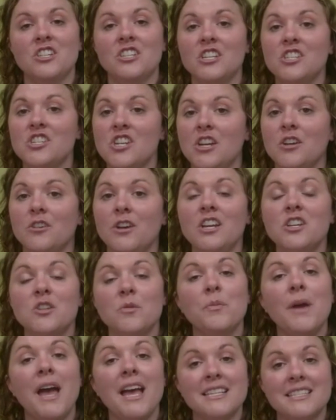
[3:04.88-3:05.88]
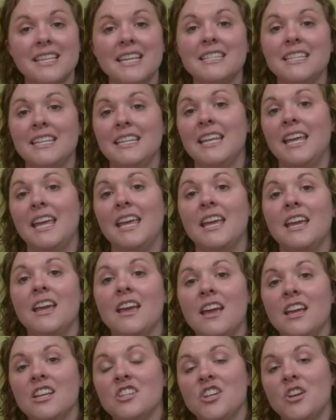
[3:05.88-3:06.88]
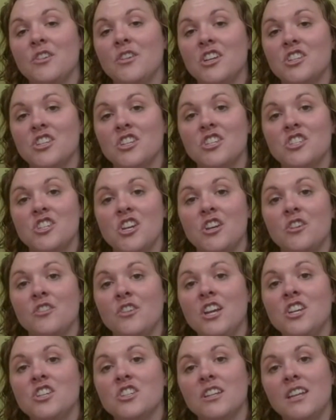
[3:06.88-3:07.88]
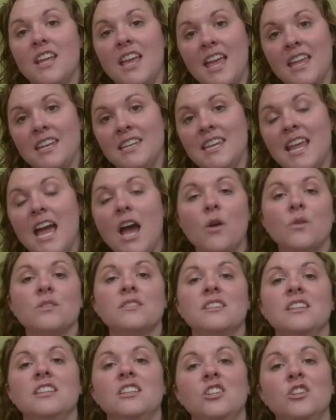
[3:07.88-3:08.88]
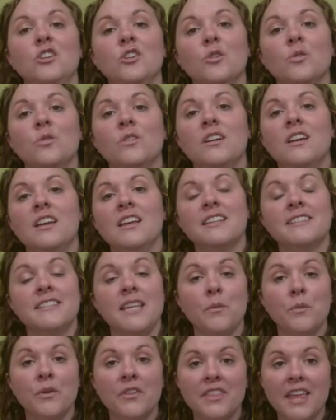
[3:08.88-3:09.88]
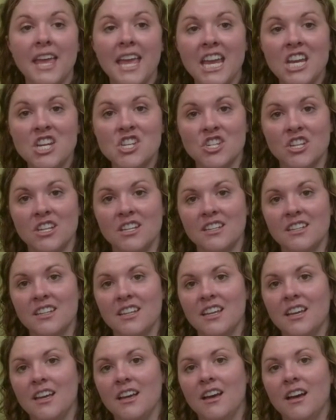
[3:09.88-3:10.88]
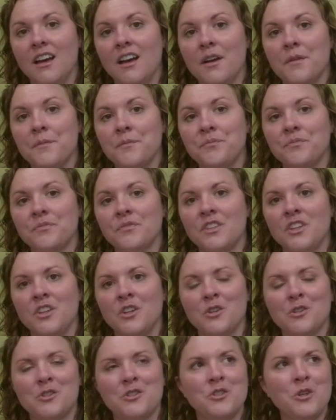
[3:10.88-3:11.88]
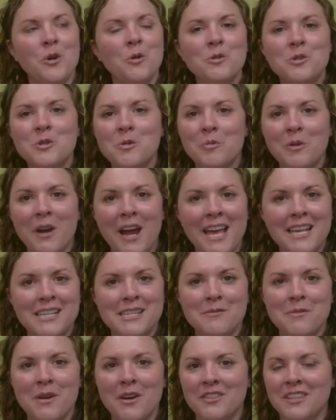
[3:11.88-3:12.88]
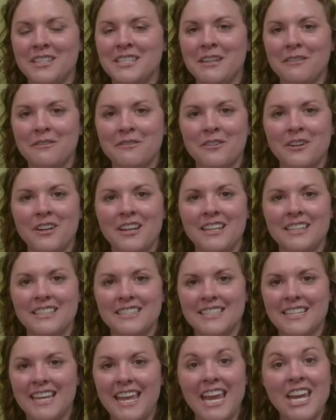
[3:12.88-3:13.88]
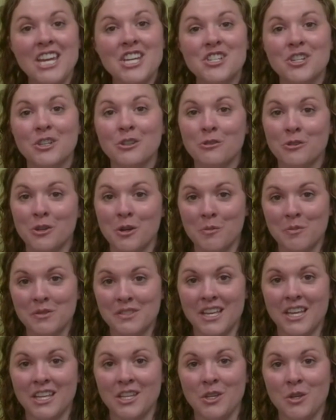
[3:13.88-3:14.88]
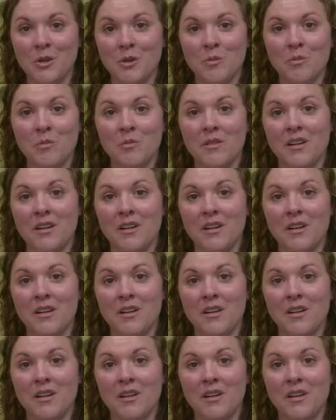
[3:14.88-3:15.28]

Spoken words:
to generation, passed that DNA generation to generation, and now it's in you. Same with the Asian. You're so surprised about the different Asian groups that you